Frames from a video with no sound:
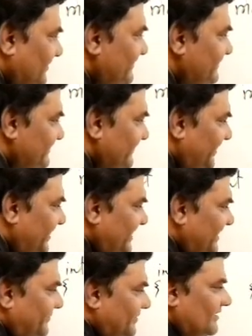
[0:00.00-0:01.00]
This is a
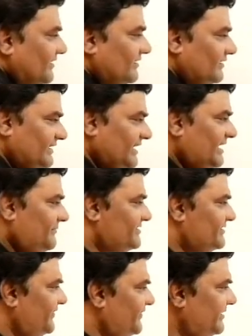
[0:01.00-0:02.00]
variable. Name
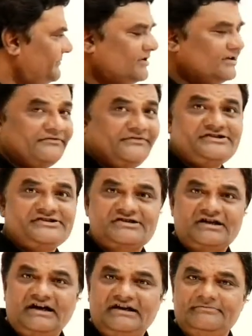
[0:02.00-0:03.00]
is a variable. Which
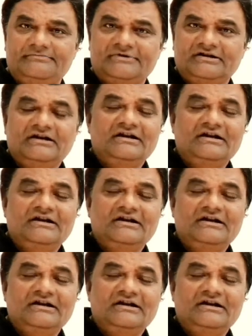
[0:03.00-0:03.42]
type?